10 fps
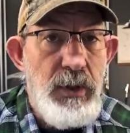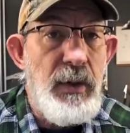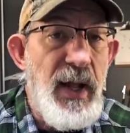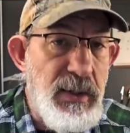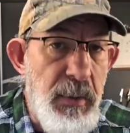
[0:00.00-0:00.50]

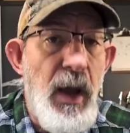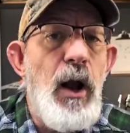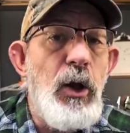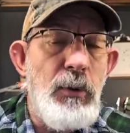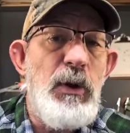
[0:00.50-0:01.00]
So that's my
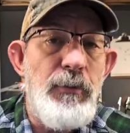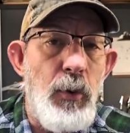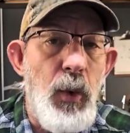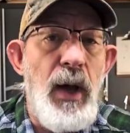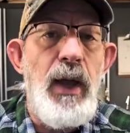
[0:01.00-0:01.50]
argument
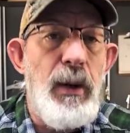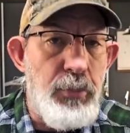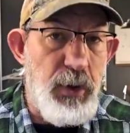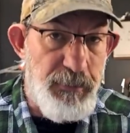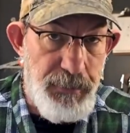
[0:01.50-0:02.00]
for why I
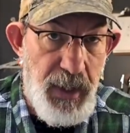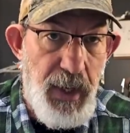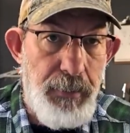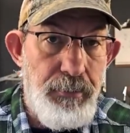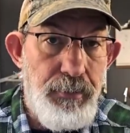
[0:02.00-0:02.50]
print
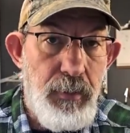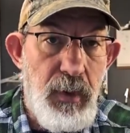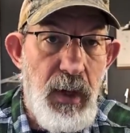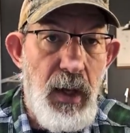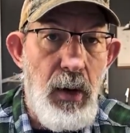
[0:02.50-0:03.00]
flat.
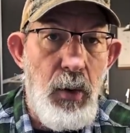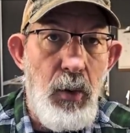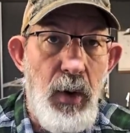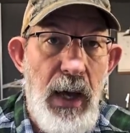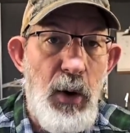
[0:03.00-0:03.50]

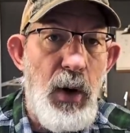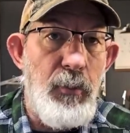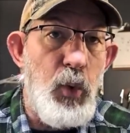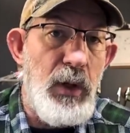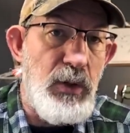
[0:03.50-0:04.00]
Now, how
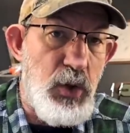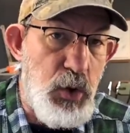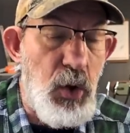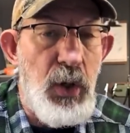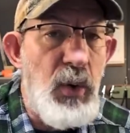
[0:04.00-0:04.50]
I'm going to
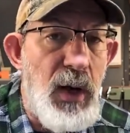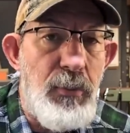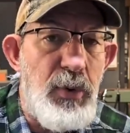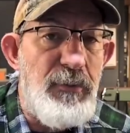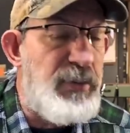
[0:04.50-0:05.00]
show you how I
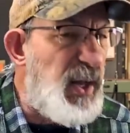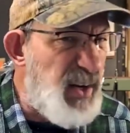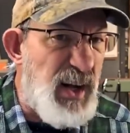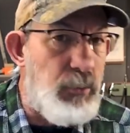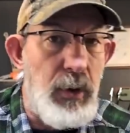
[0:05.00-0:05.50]
print
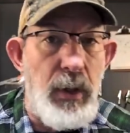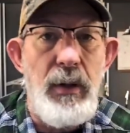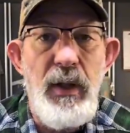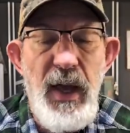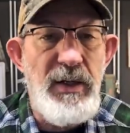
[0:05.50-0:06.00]
flat, not really.
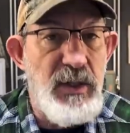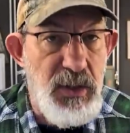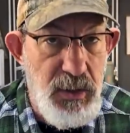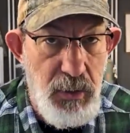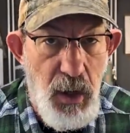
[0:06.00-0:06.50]
That's
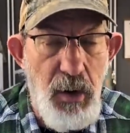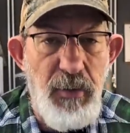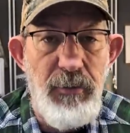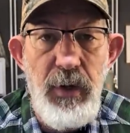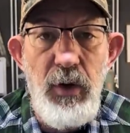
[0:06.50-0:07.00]
just
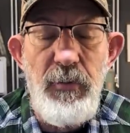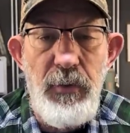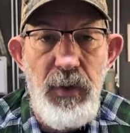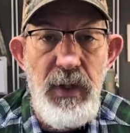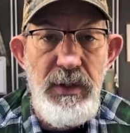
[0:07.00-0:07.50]
a video
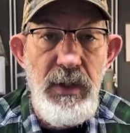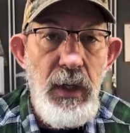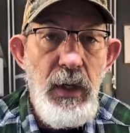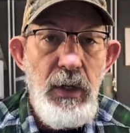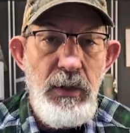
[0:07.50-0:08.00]
for this
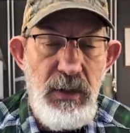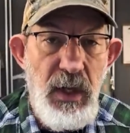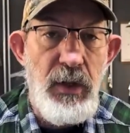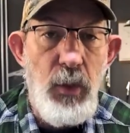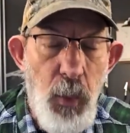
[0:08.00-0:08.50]
to
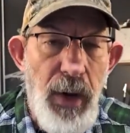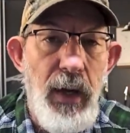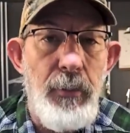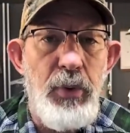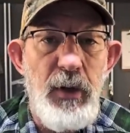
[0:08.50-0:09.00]
tell you
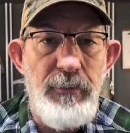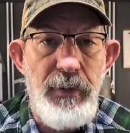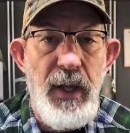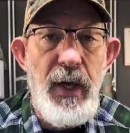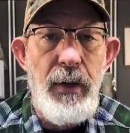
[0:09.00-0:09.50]
why I print
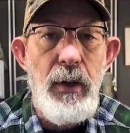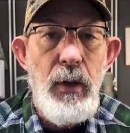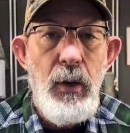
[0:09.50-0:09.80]
flat,